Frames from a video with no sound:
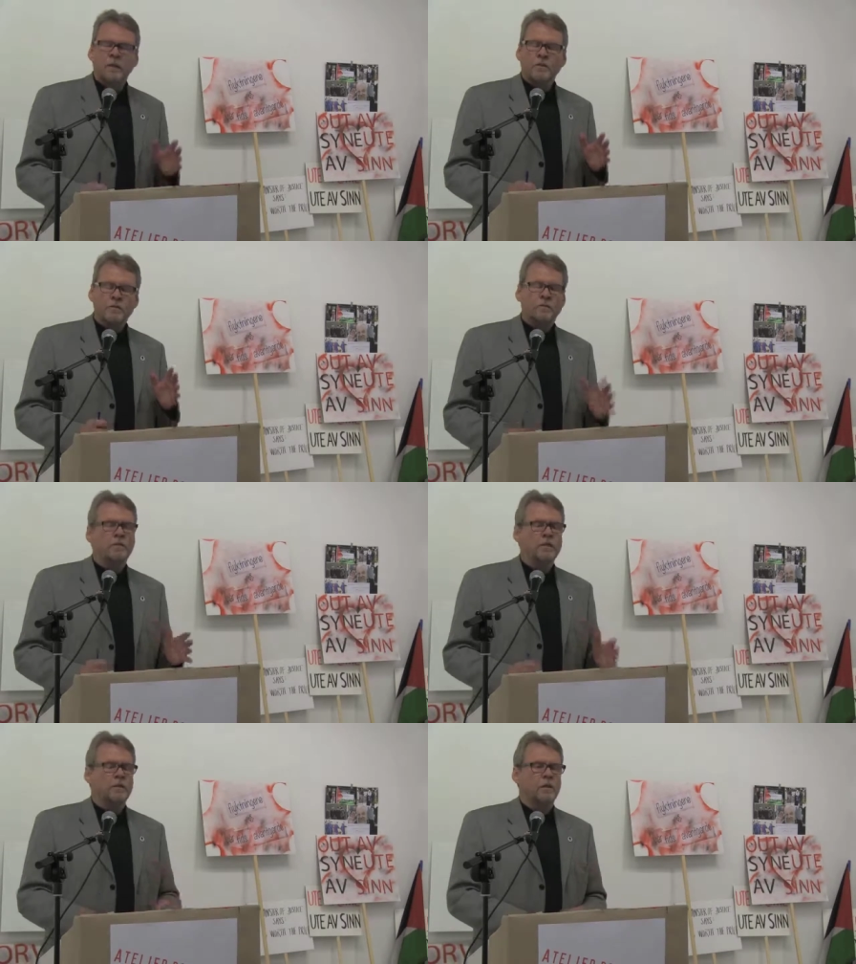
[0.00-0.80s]
So
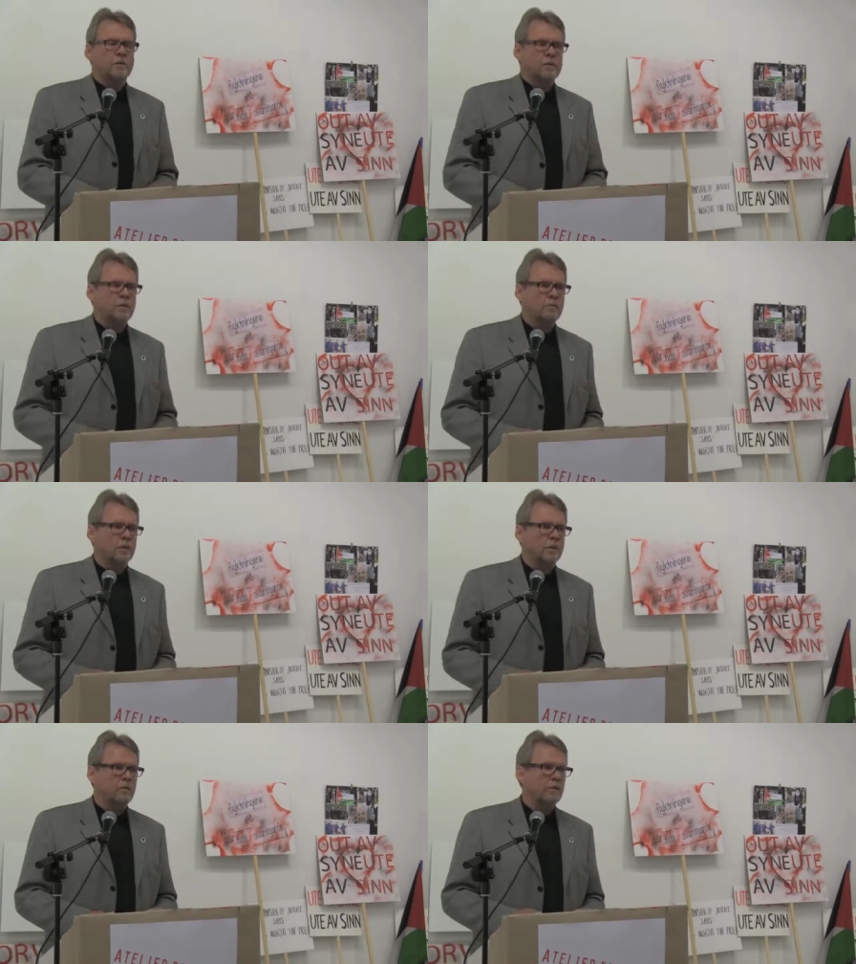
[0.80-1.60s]
many times in
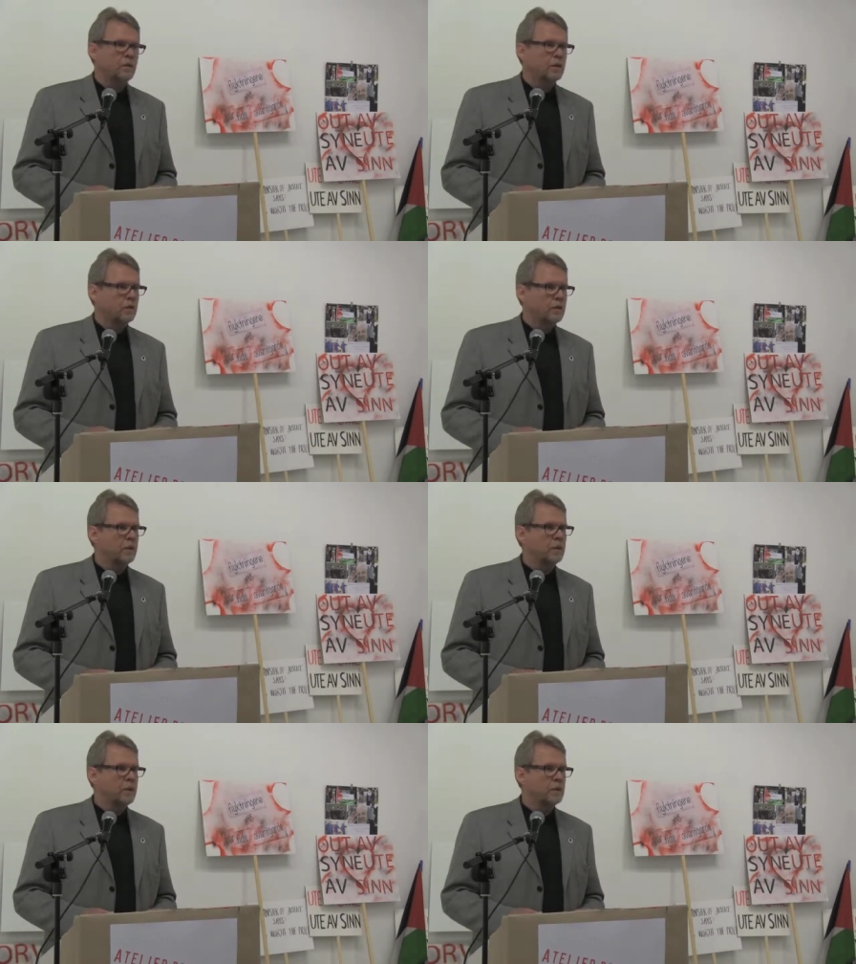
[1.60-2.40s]
my more than
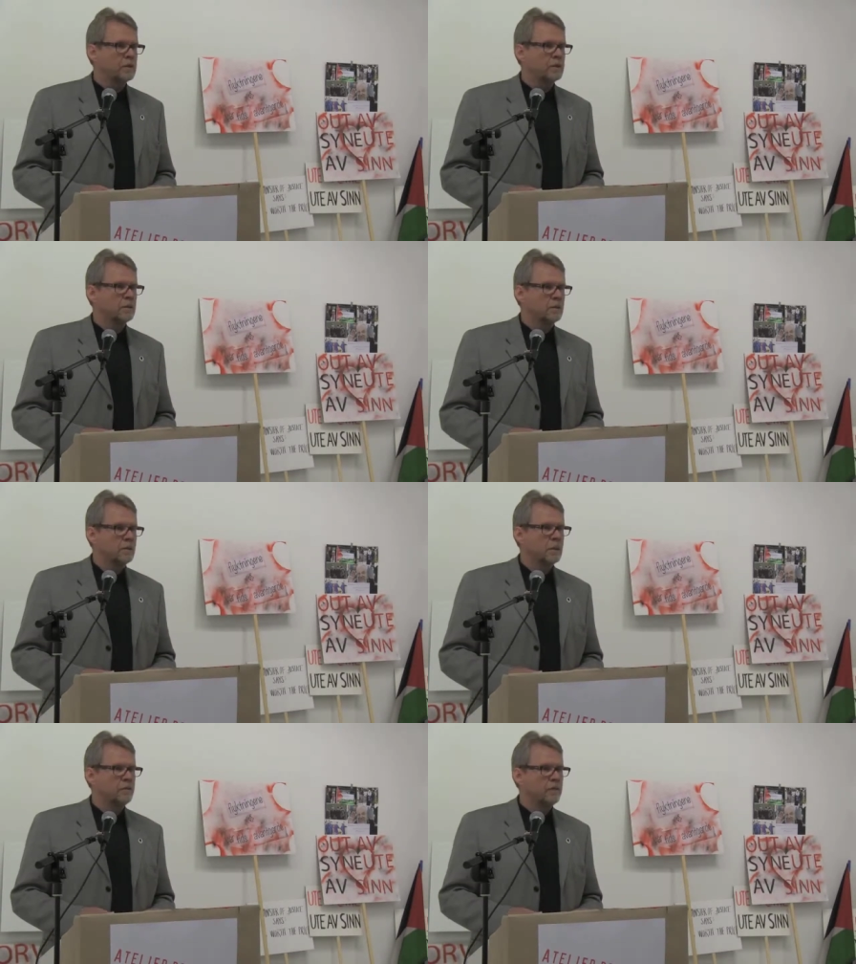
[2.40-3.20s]
20 years
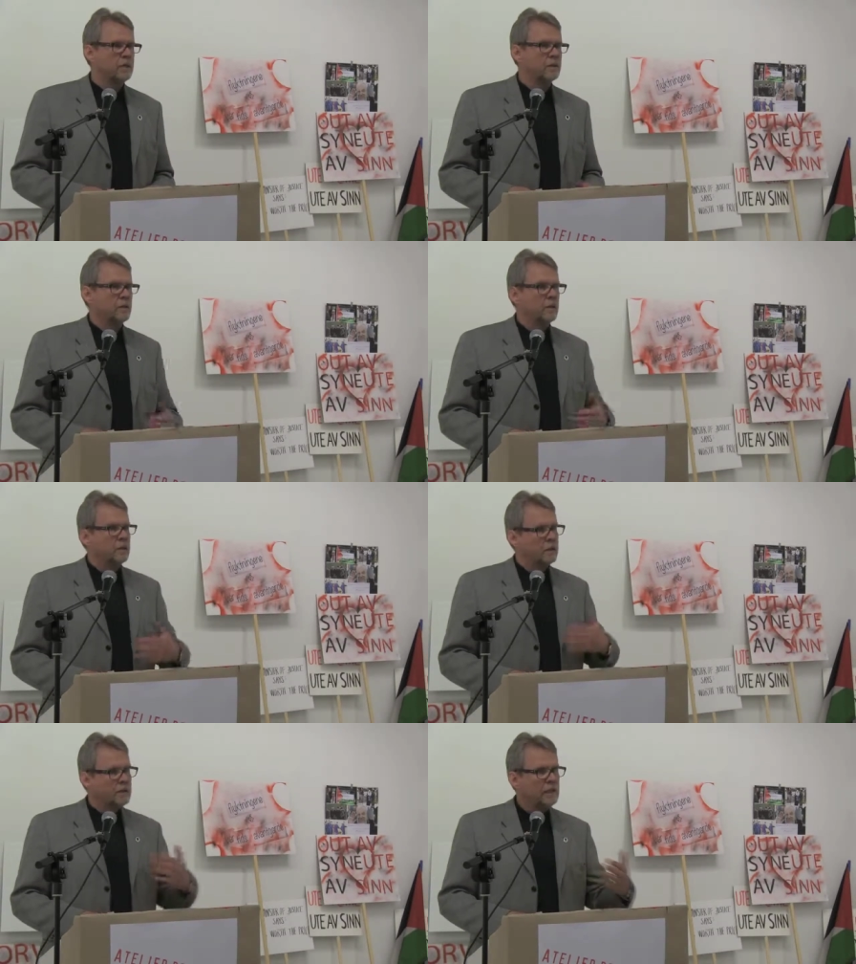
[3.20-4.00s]
career
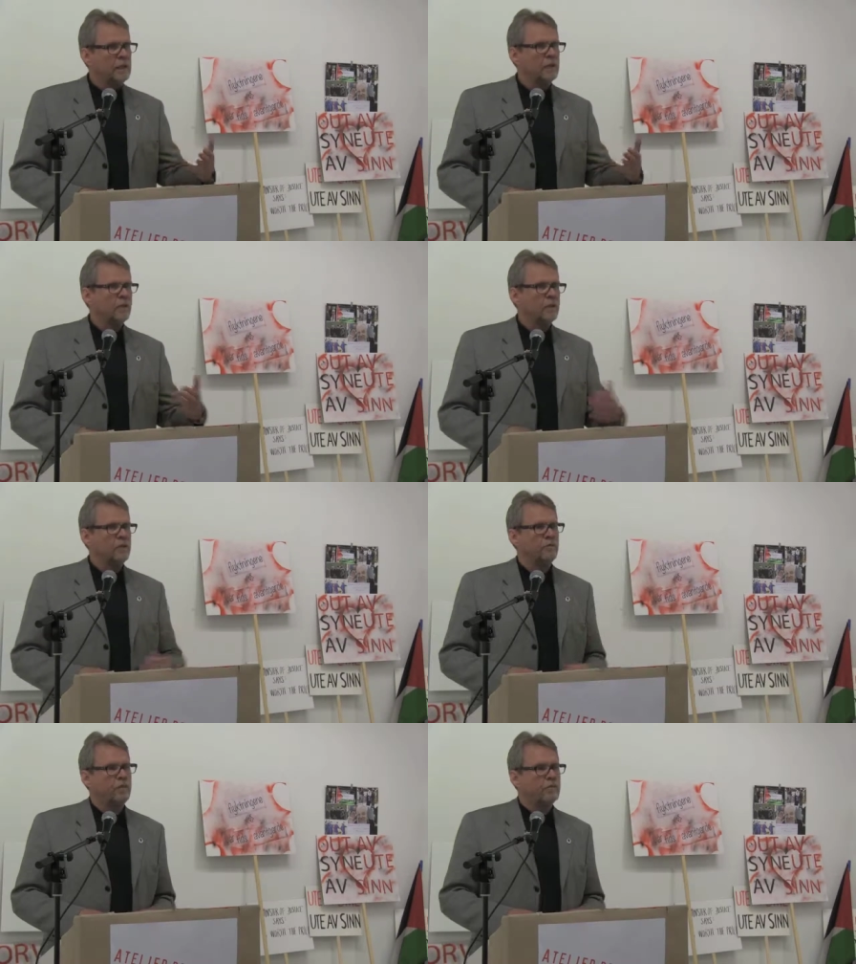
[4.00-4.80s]
dealing
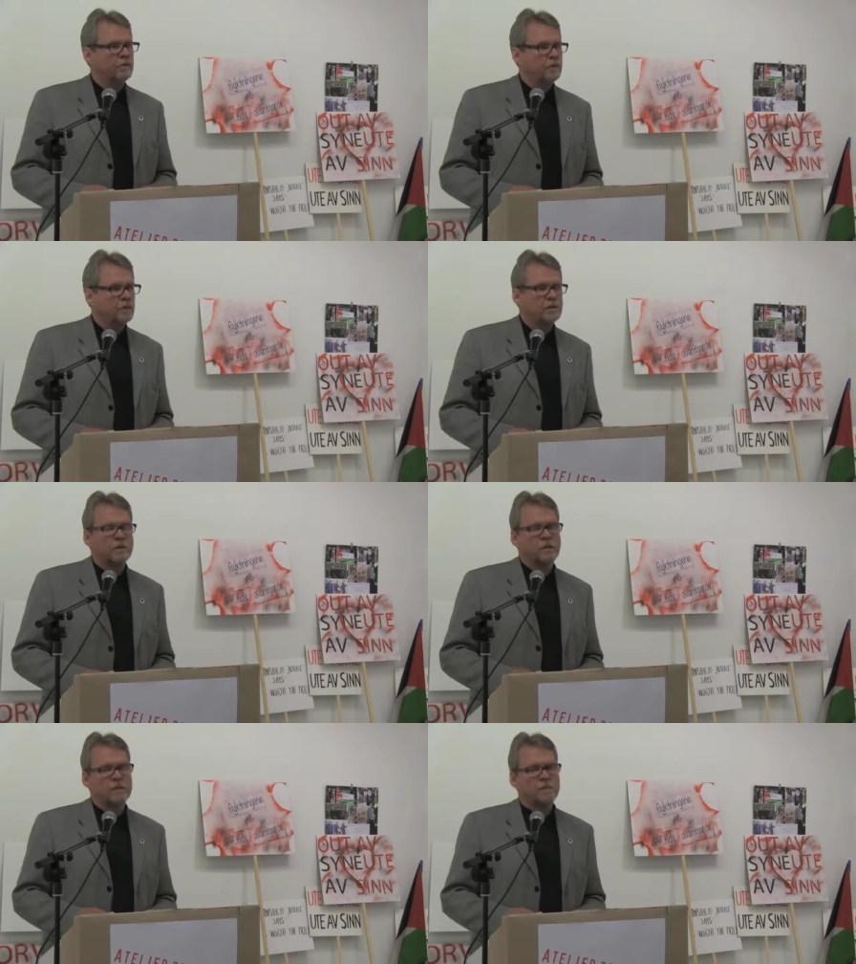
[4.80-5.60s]
with refugees
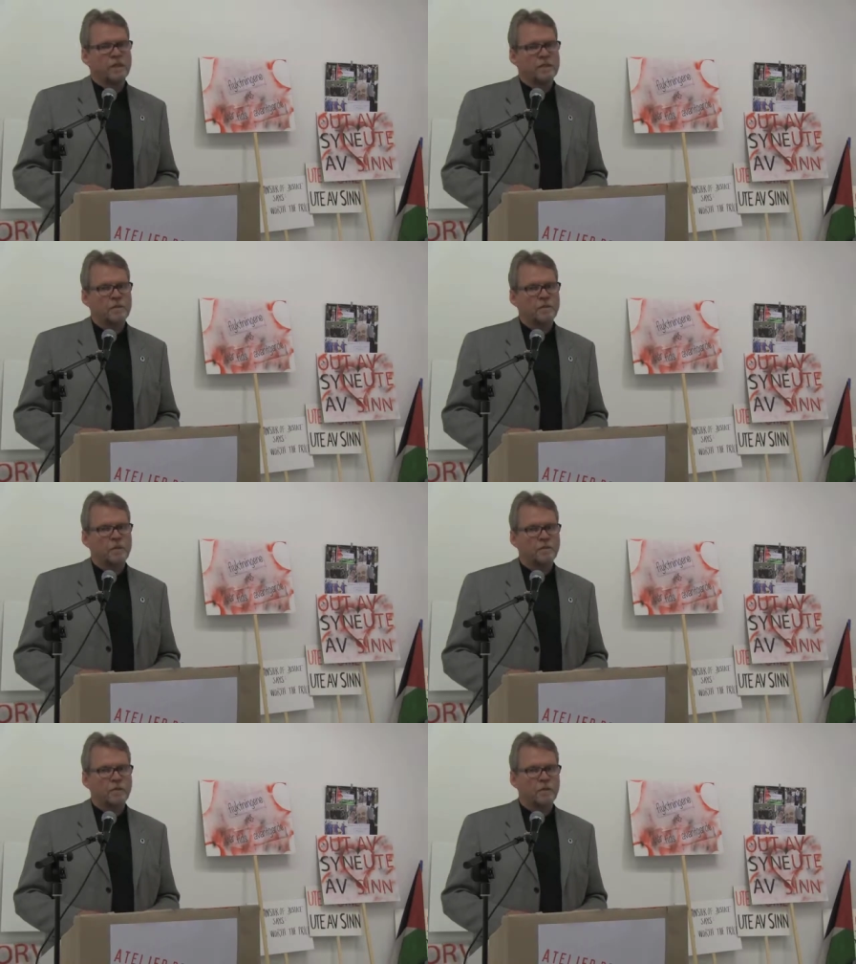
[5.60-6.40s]
and displaced
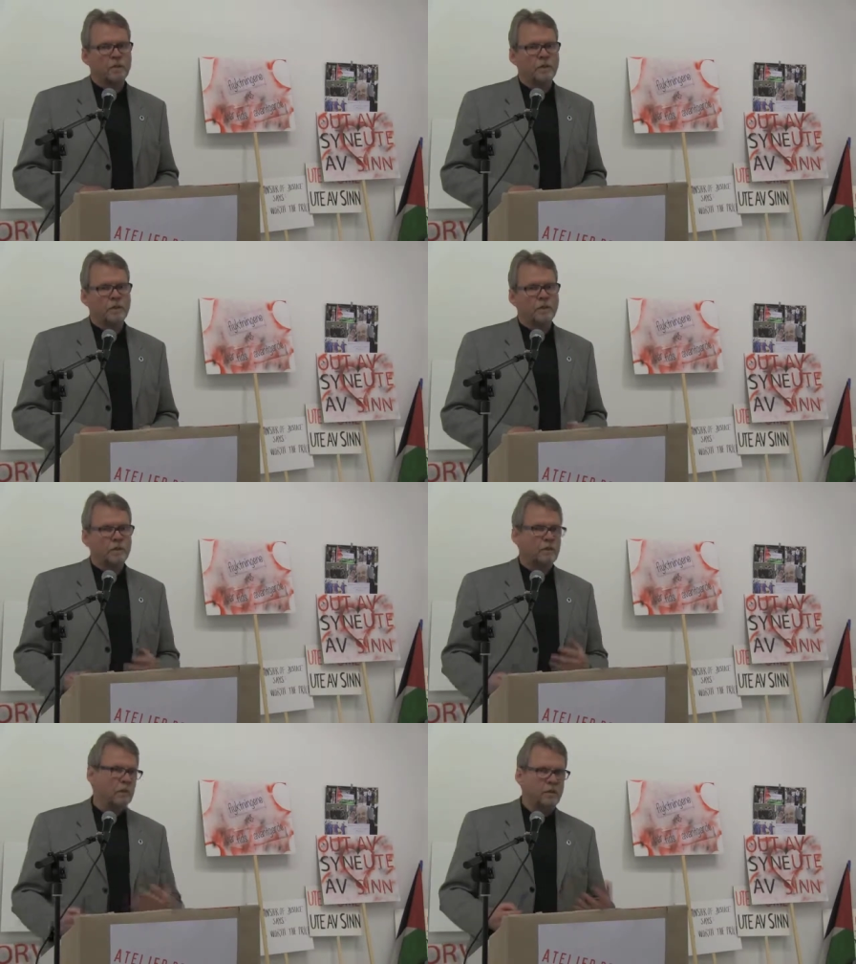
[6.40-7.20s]
people
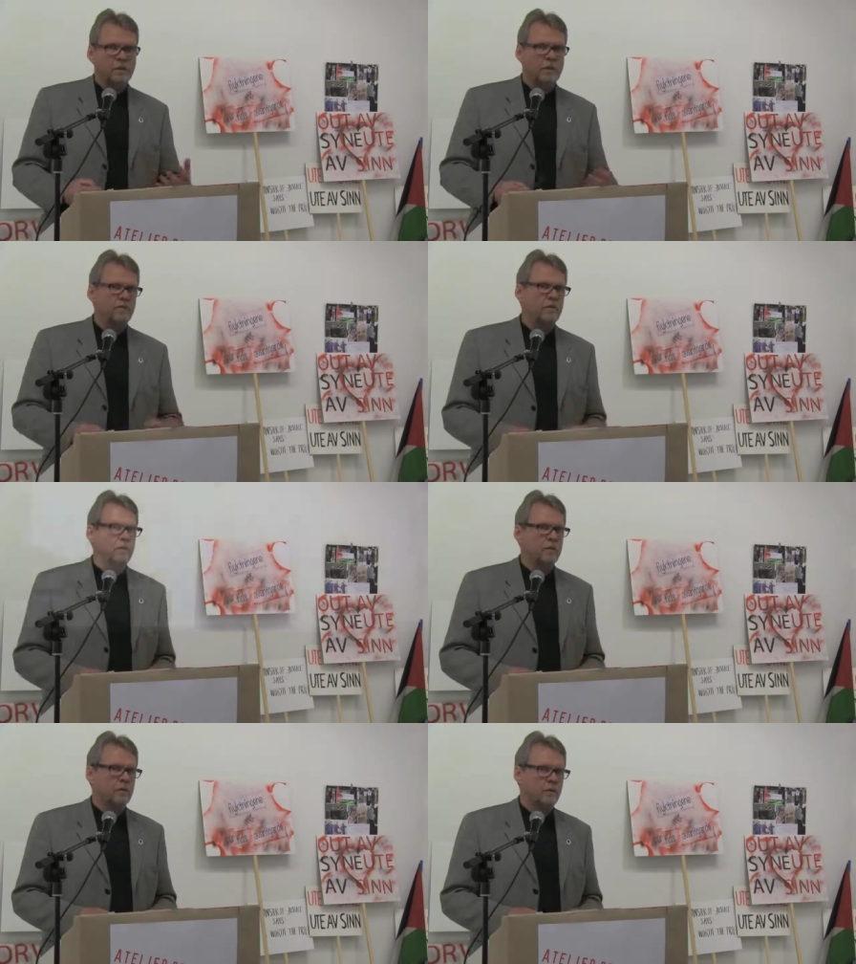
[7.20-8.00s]
in different